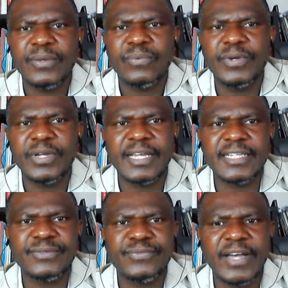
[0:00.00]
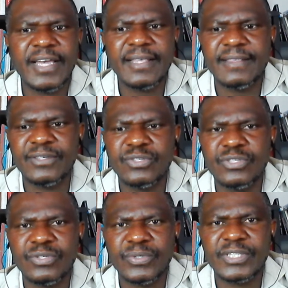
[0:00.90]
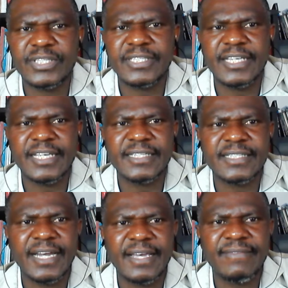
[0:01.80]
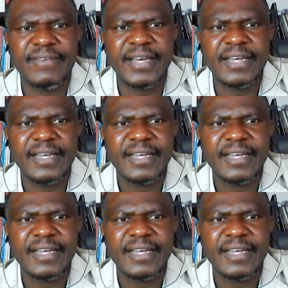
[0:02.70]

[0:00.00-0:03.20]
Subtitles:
We classify these sources as either